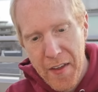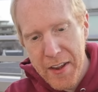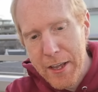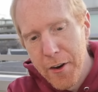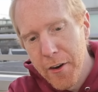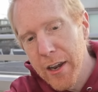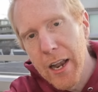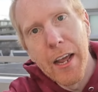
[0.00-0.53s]
I
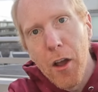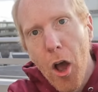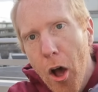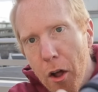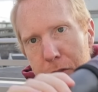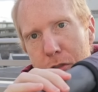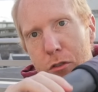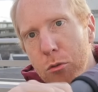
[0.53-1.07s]
cannot like
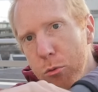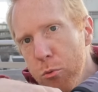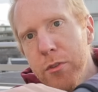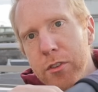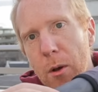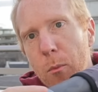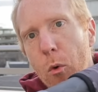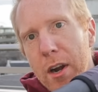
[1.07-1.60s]
unscrew
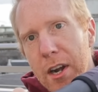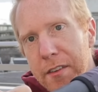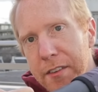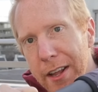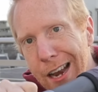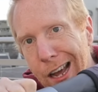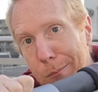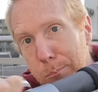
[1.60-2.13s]
somewhere and
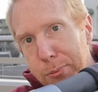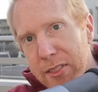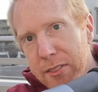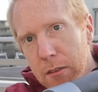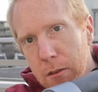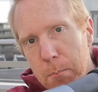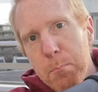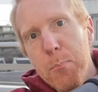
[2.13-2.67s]
then I
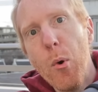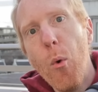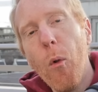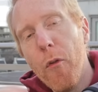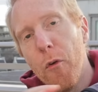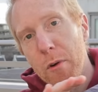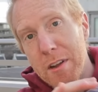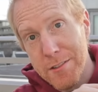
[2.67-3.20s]
pull
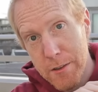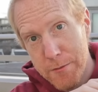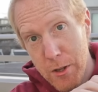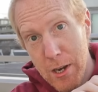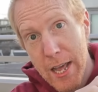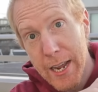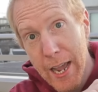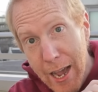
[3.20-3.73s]
the rest of
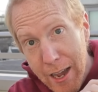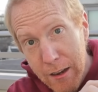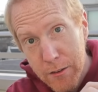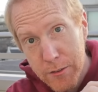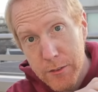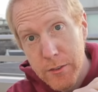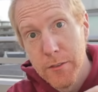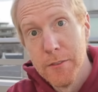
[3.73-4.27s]
the leg
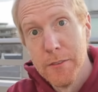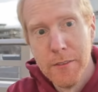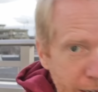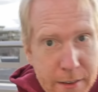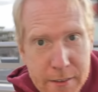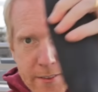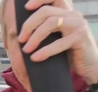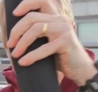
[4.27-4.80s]
out.
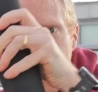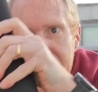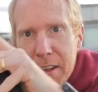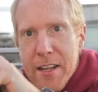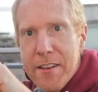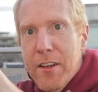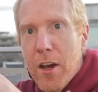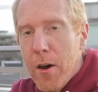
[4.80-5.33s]
Instead,
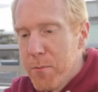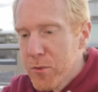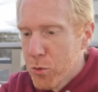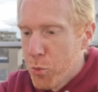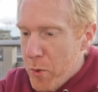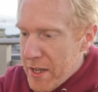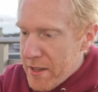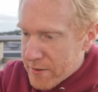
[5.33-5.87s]
it comes
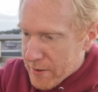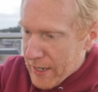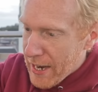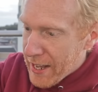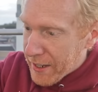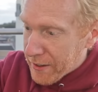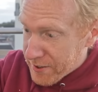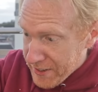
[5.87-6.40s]
with
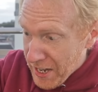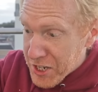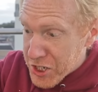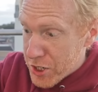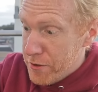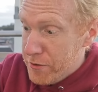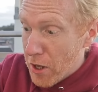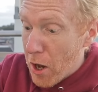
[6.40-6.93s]
leg
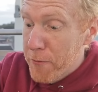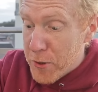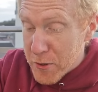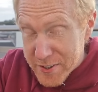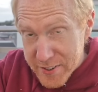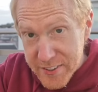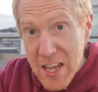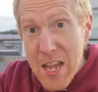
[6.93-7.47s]
extensions of the
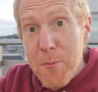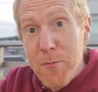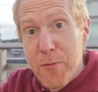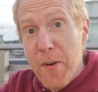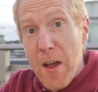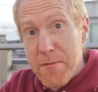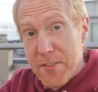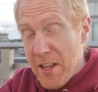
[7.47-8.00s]
same
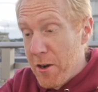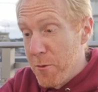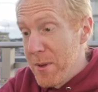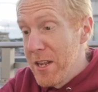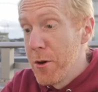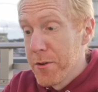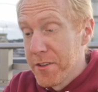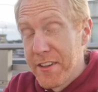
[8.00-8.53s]
5
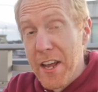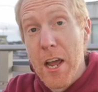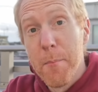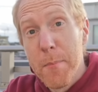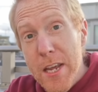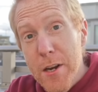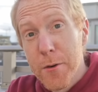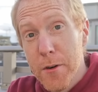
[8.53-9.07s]
centimeters
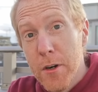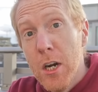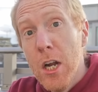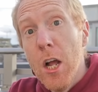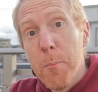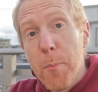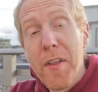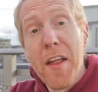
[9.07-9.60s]
diameter,
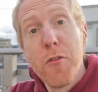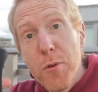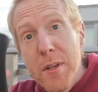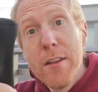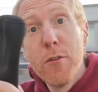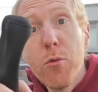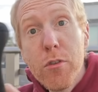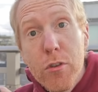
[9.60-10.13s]
but that you
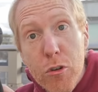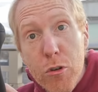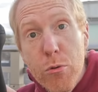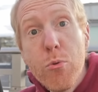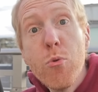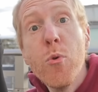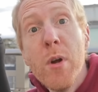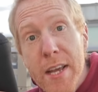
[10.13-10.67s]
to
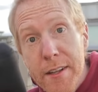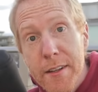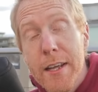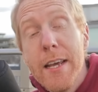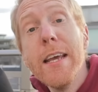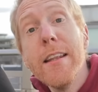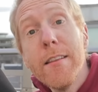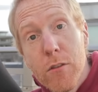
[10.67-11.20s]
screw in
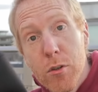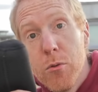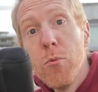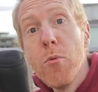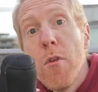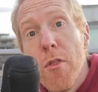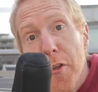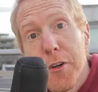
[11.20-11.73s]

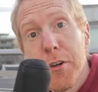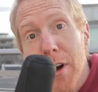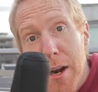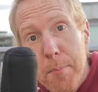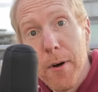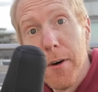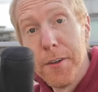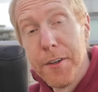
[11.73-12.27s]
into the
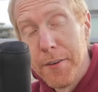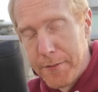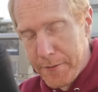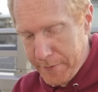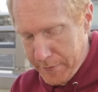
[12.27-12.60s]
tripod.